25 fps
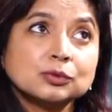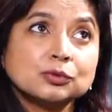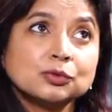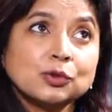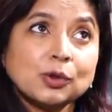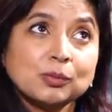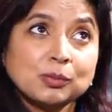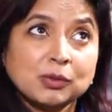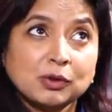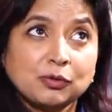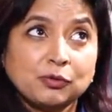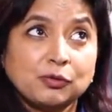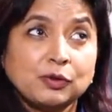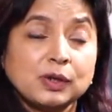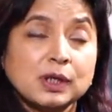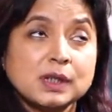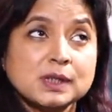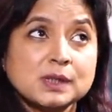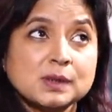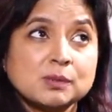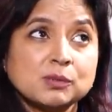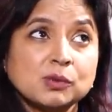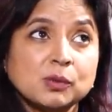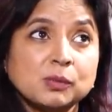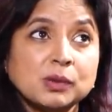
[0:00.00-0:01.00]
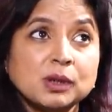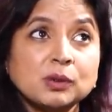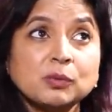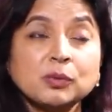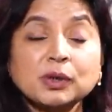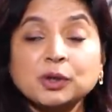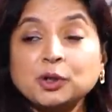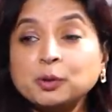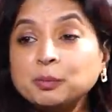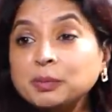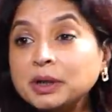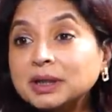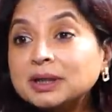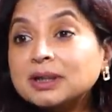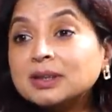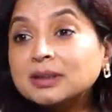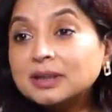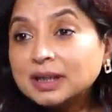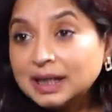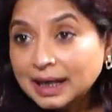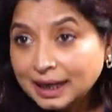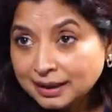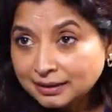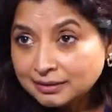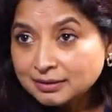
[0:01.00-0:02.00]
from the first moment when you meet the
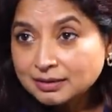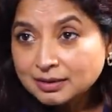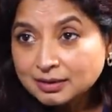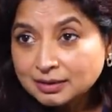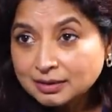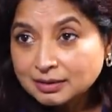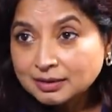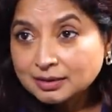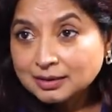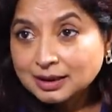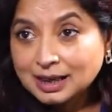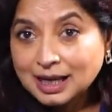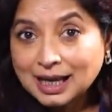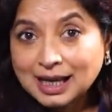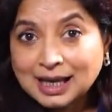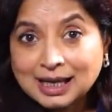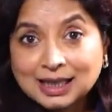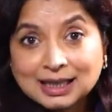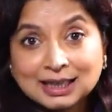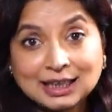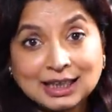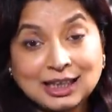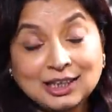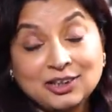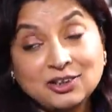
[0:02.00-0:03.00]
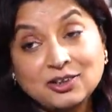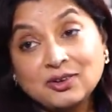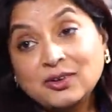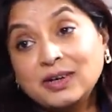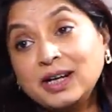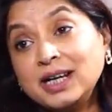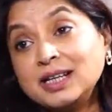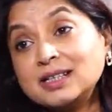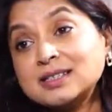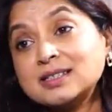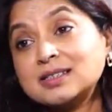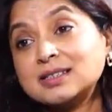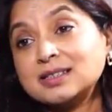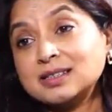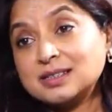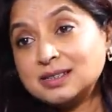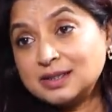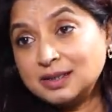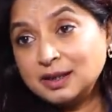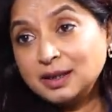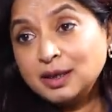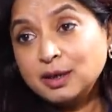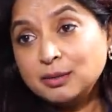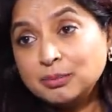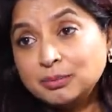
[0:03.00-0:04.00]
director and he narrates the
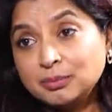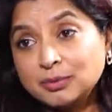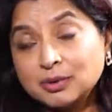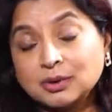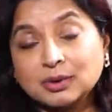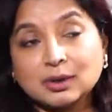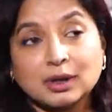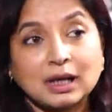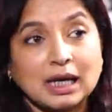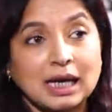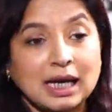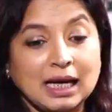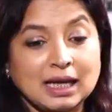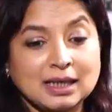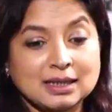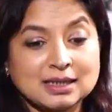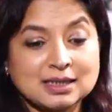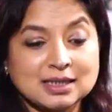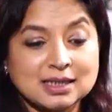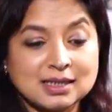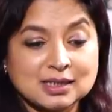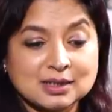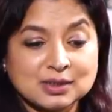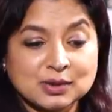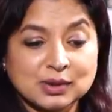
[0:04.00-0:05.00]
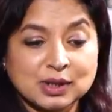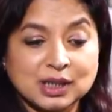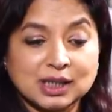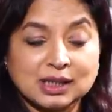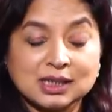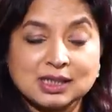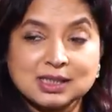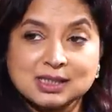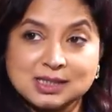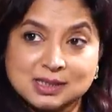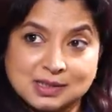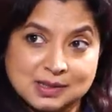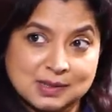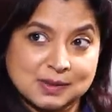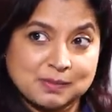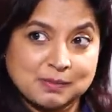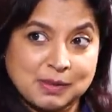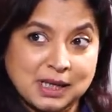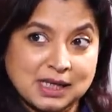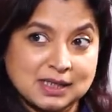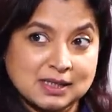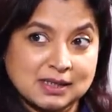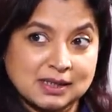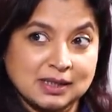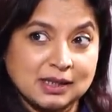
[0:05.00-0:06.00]
script and says, okay, this is
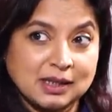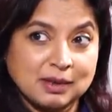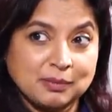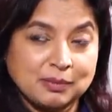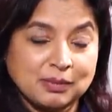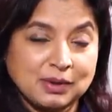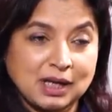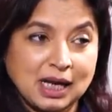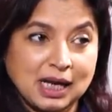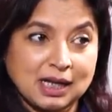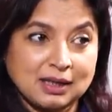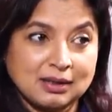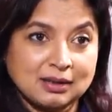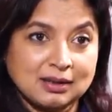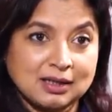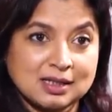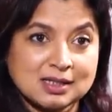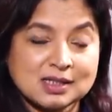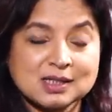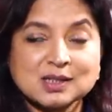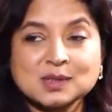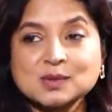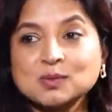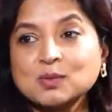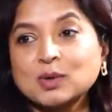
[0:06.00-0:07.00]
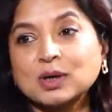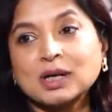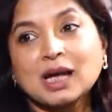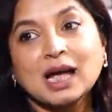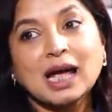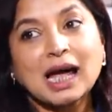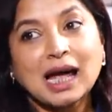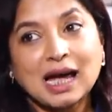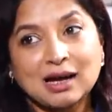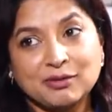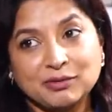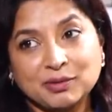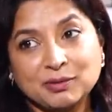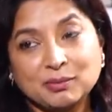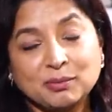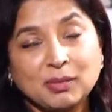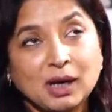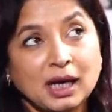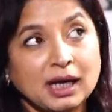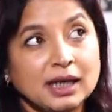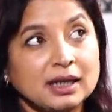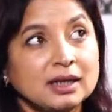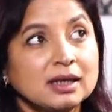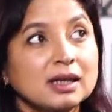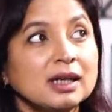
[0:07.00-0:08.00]
my script and this is what I have in
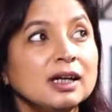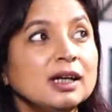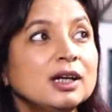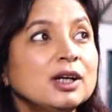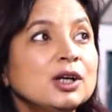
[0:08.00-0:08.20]
mind.